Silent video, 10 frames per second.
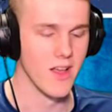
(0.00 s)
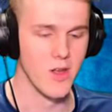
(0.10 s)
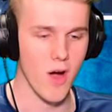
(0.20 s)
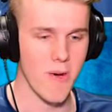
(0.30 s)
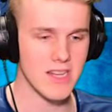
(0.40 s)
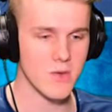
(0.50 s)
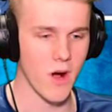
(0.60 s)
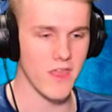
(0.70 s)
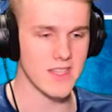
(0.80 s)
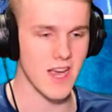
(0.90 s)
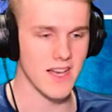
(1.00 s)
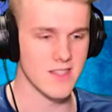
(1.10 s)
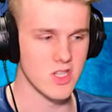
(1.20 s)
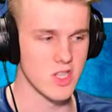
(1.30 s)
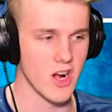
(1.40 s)
Yo, imagine one of these guys
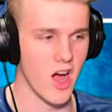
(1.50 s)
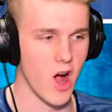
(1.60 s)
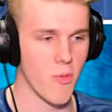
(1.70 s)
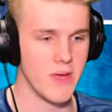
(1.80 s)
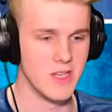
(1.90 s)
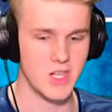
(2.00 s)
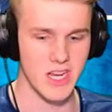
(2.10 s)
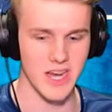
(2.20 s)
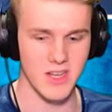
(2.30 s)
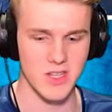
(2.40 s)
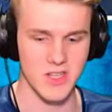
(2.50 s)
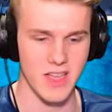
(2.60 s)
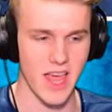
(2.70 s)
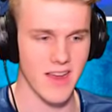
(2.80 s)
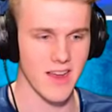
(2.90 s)
has just got an RPG and
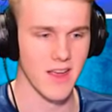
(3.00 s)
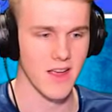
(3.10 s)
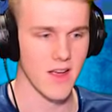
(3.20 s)
just like...